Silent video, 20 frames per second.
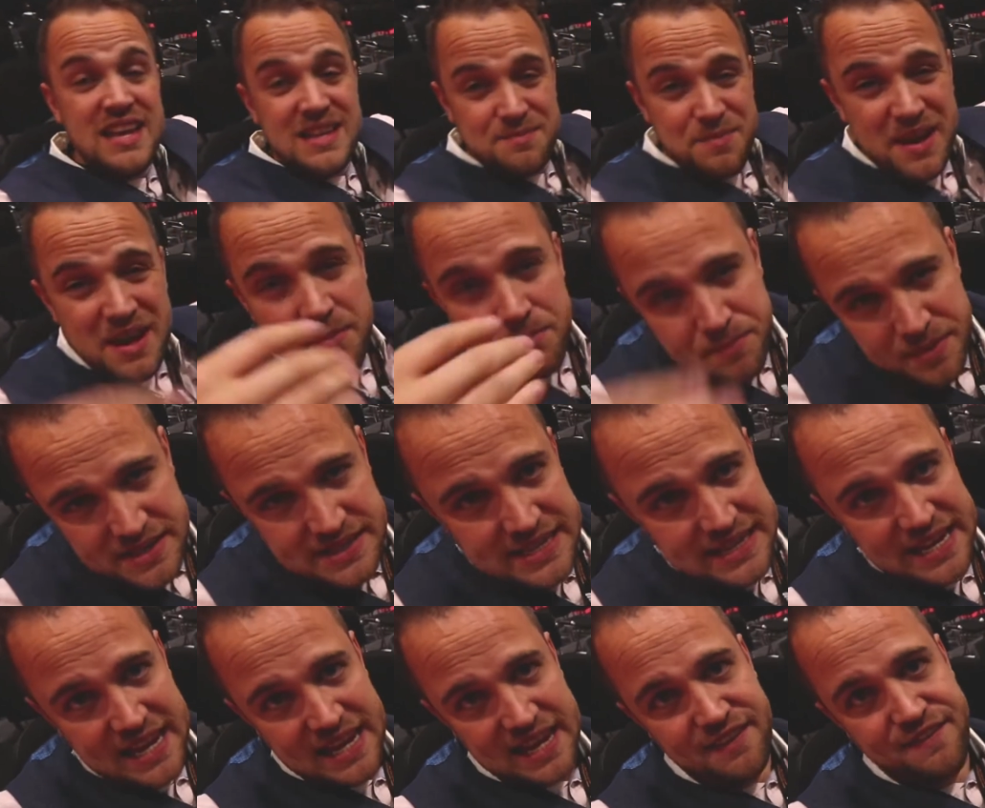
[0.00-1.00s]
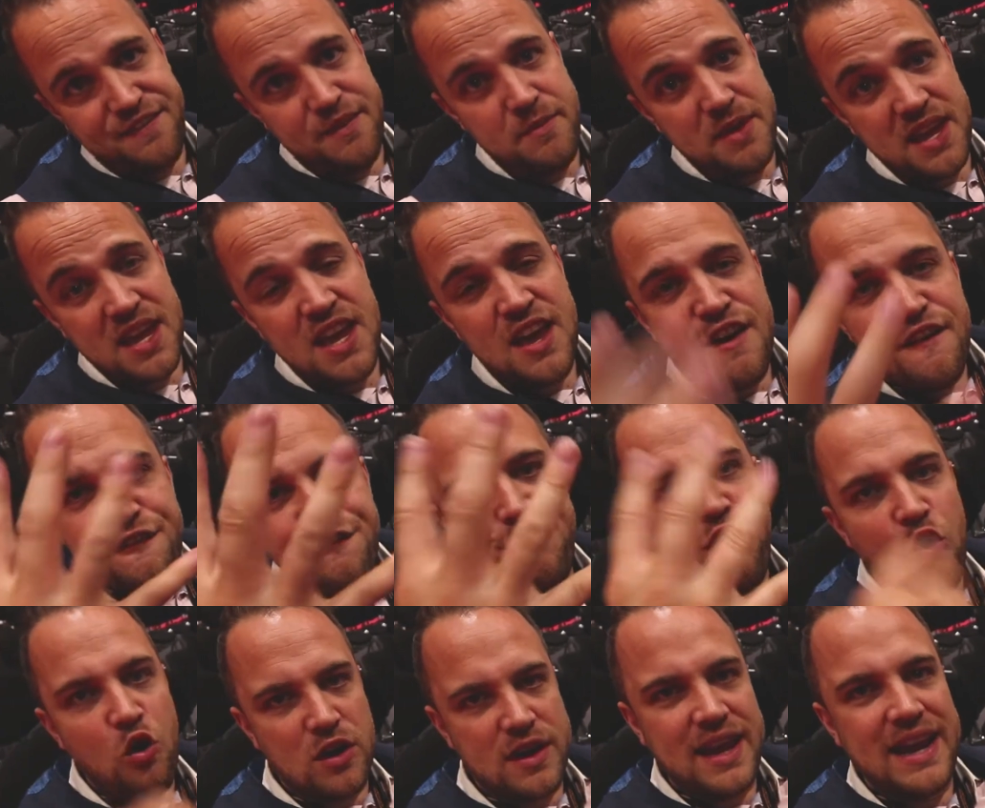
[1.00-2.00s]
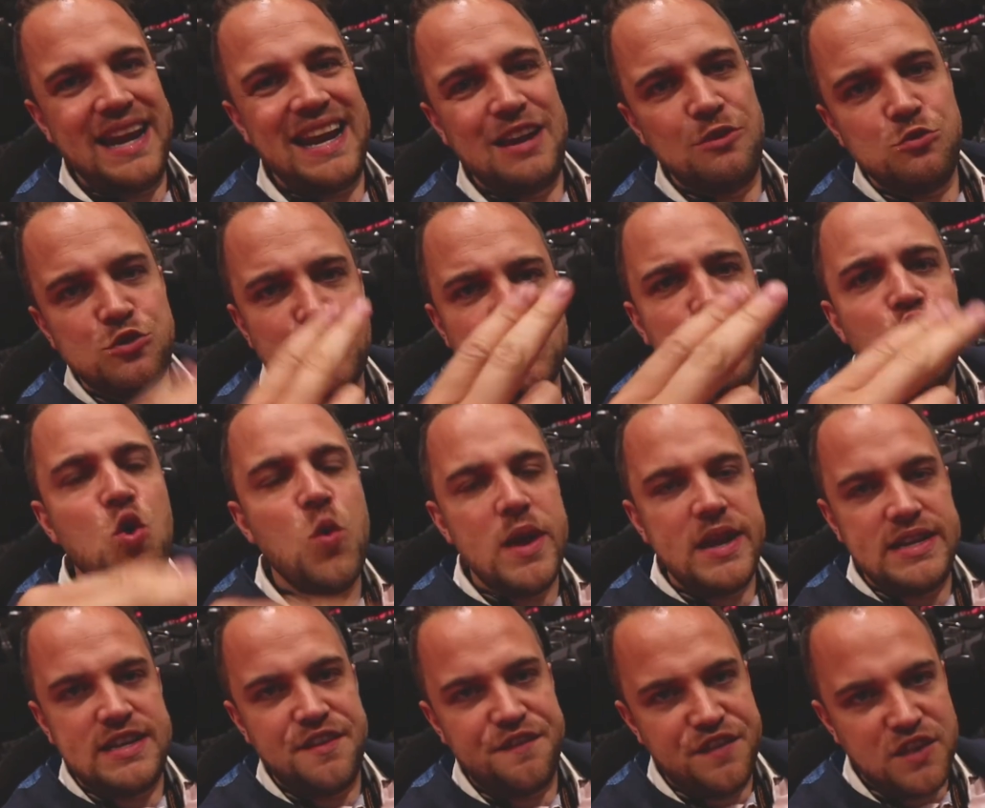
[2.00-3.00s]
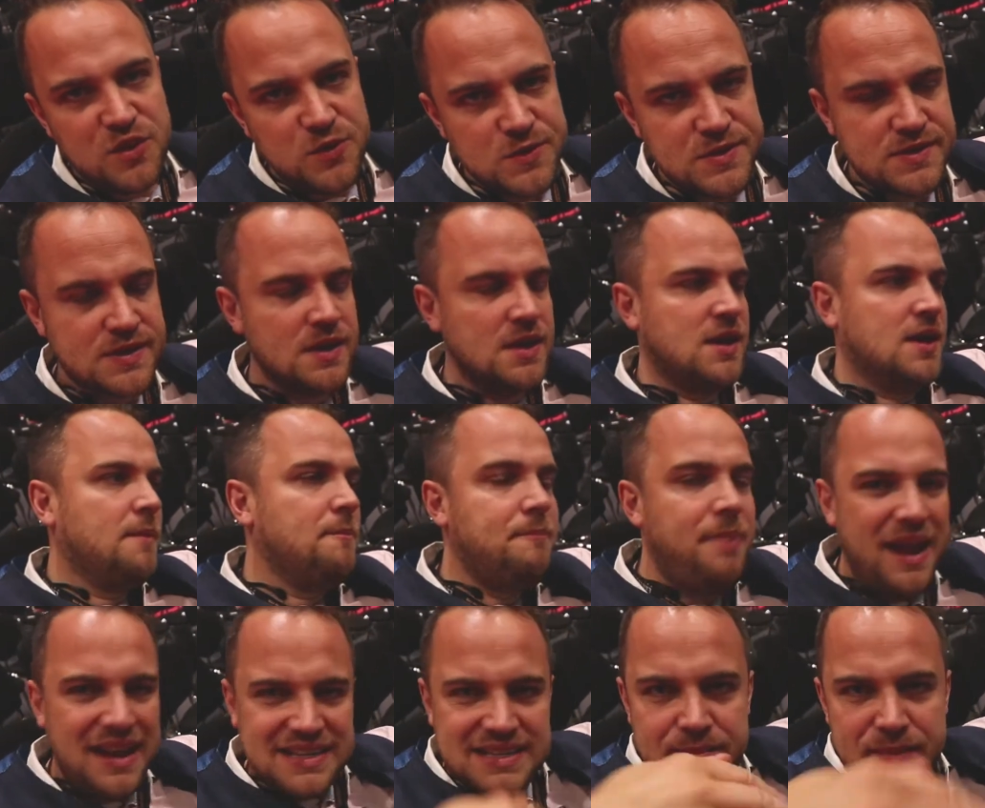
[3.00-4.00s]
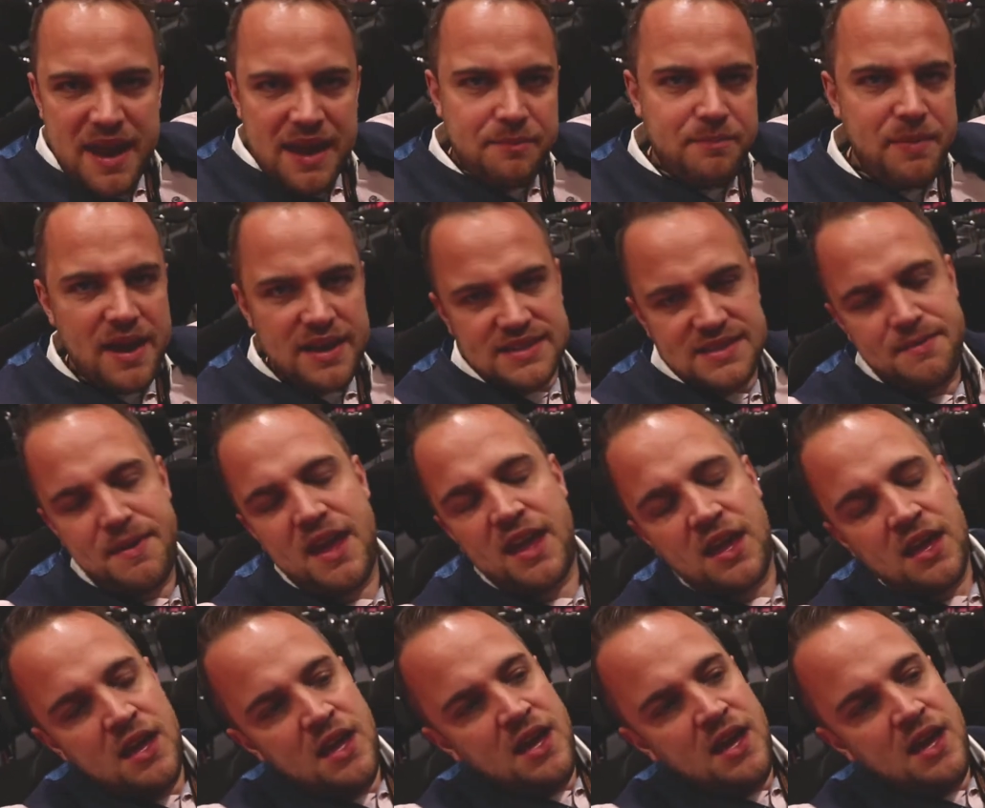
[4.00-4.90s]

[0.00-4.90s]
It's been a busy day for me. Four keynotes, two interviews, back to back, back to back.